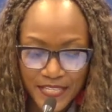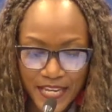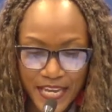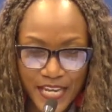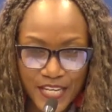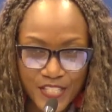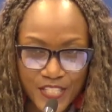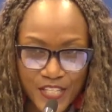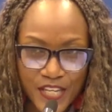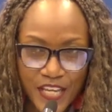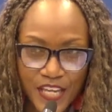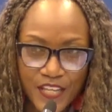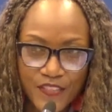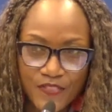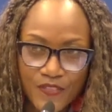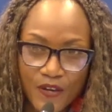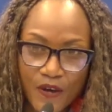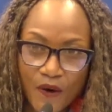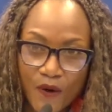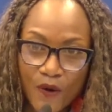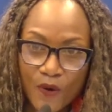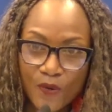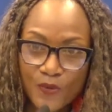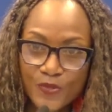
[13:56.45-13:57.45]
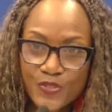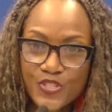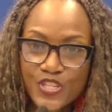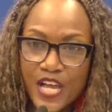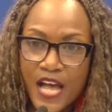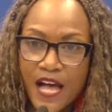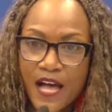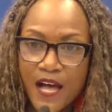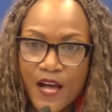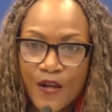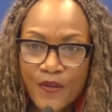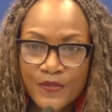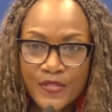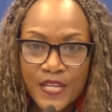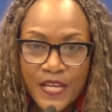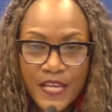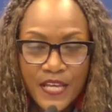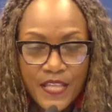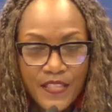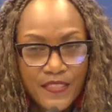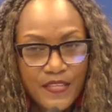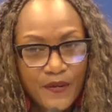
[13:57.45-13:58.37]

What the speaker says: to educate the whole child